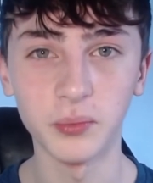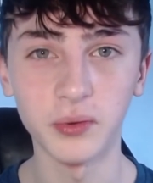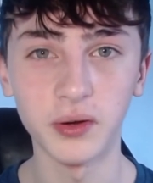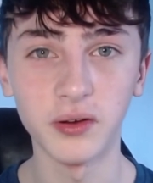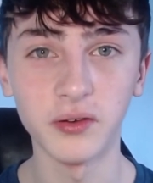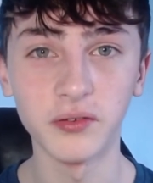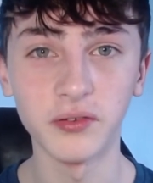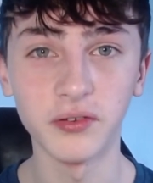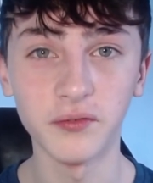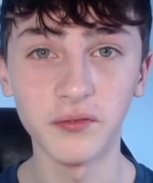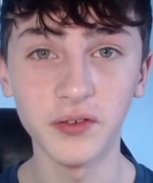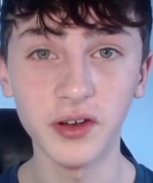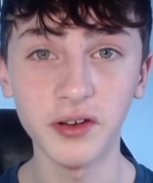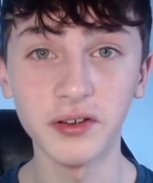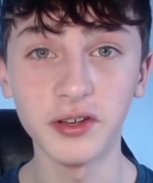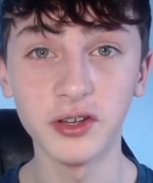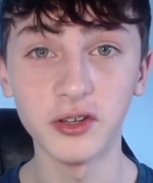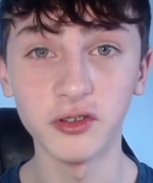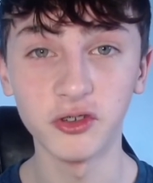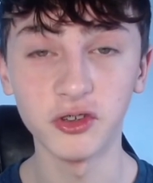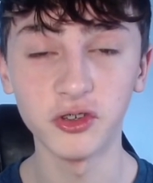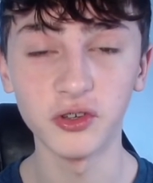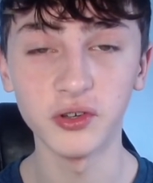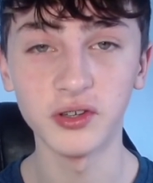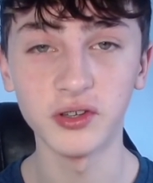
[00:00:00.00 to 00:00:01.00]
It was a very good
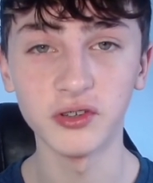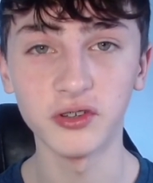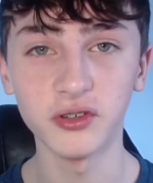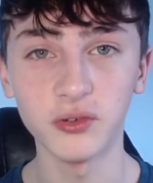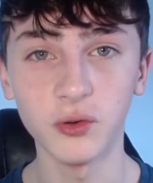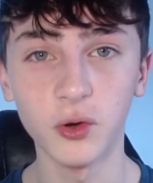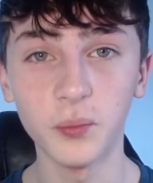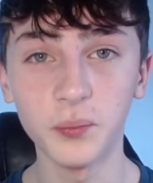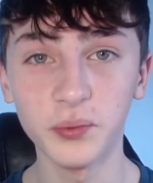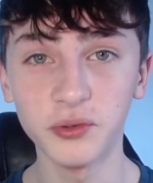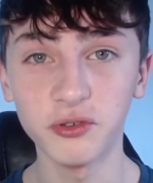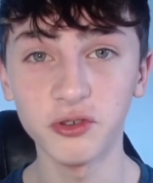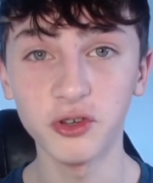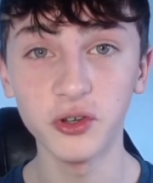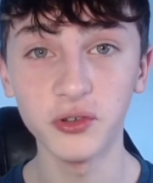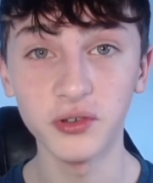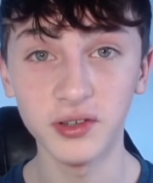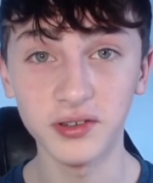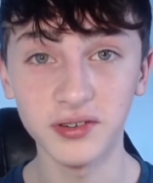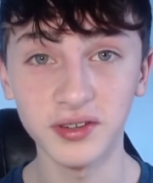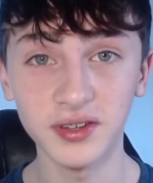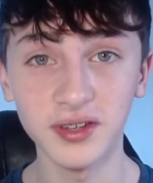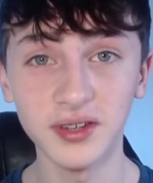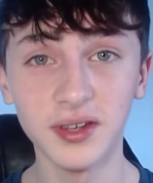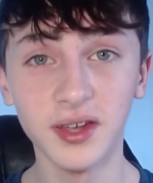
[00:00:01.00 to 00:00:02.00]
shooting
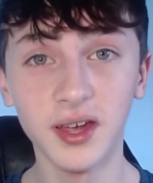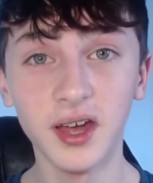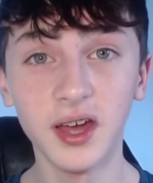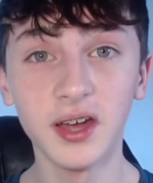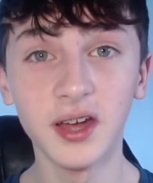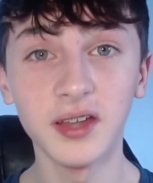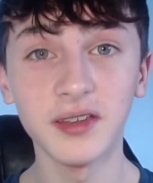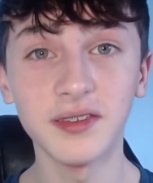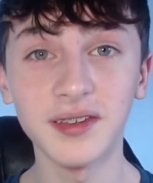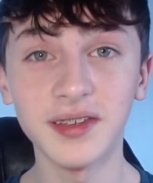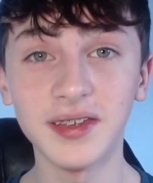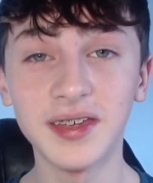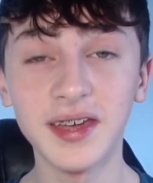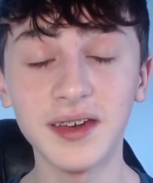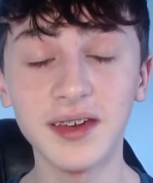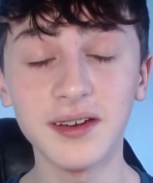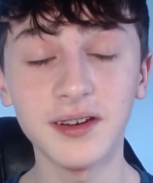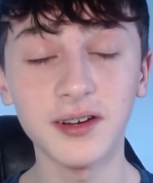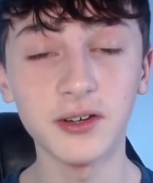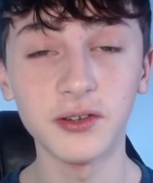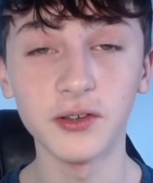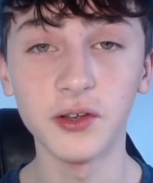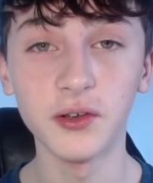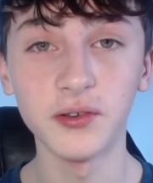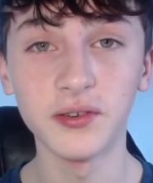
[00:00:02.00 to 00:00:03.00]
opportunity to get our
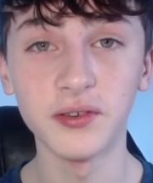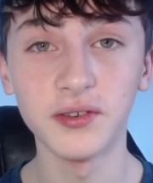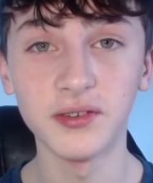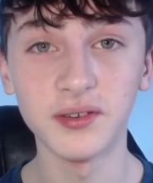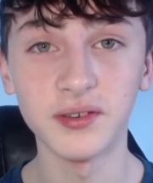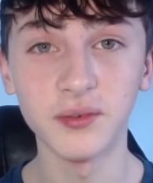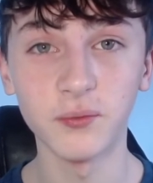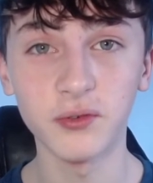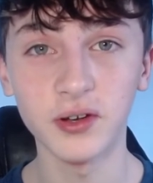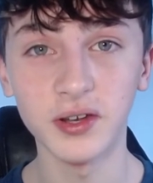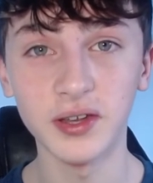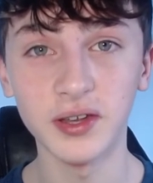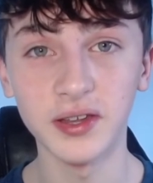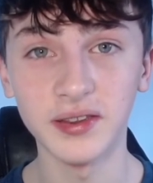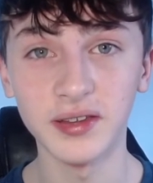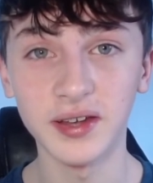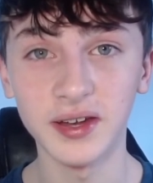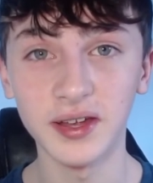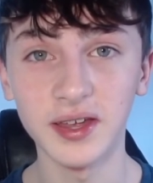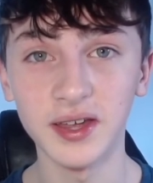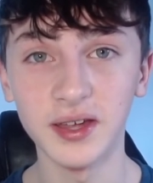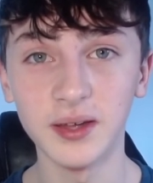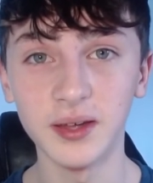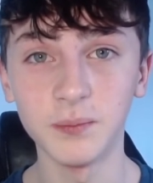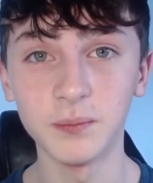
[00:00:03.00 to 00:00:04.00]
noses in front in that
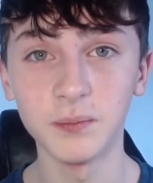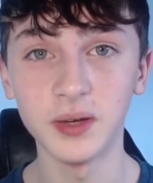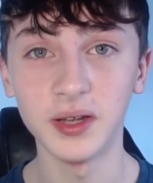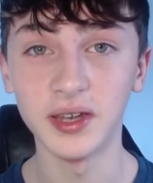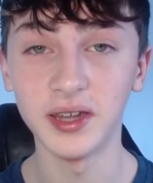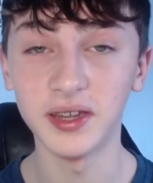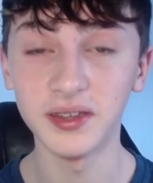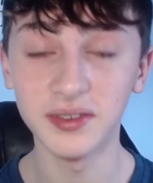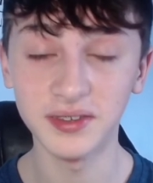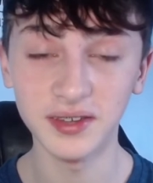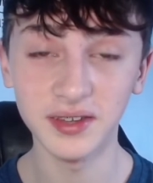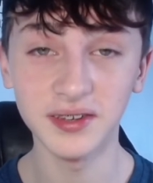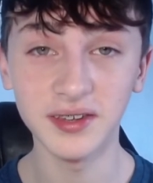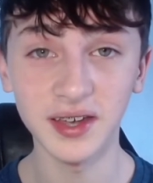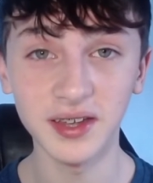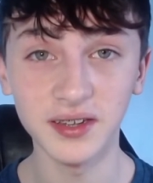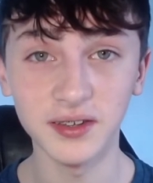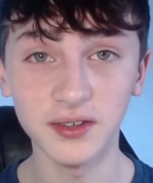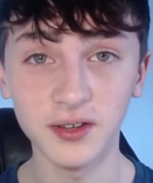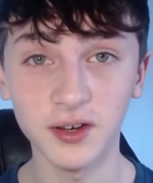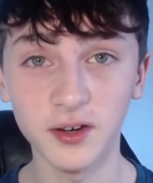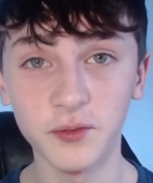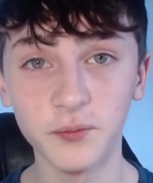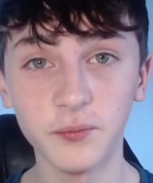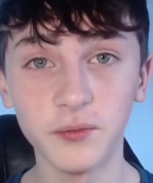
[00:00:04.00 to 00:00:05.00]
game, and it did end
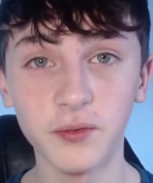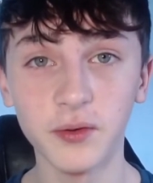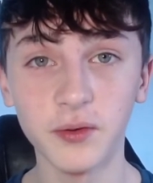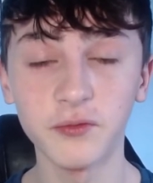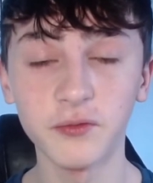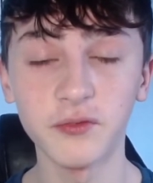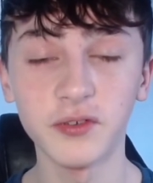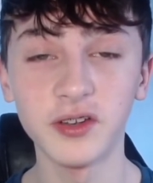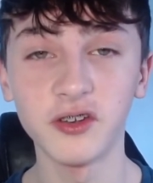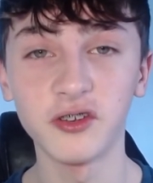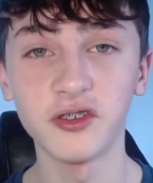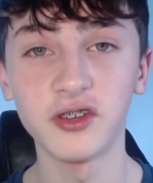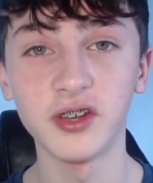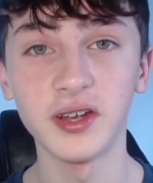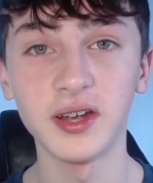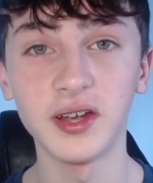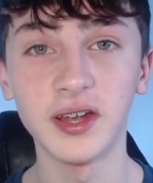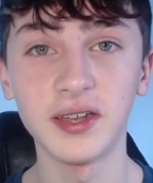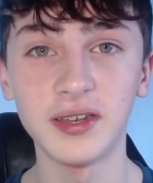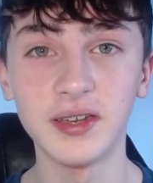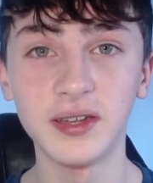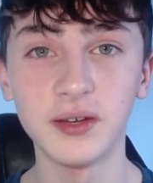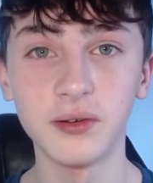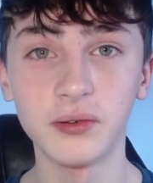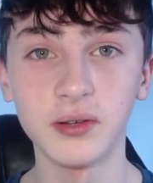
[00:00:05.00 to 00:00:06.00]
up finishing
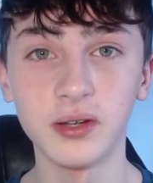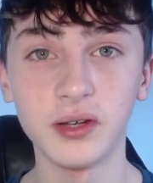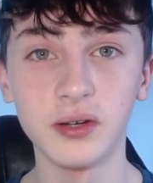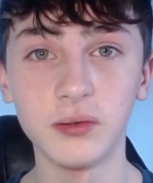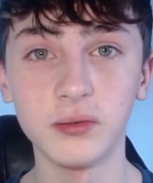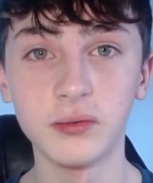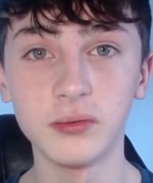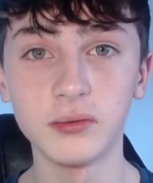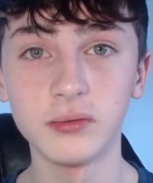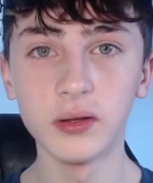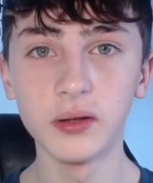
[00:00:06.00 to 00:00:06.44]
0-0.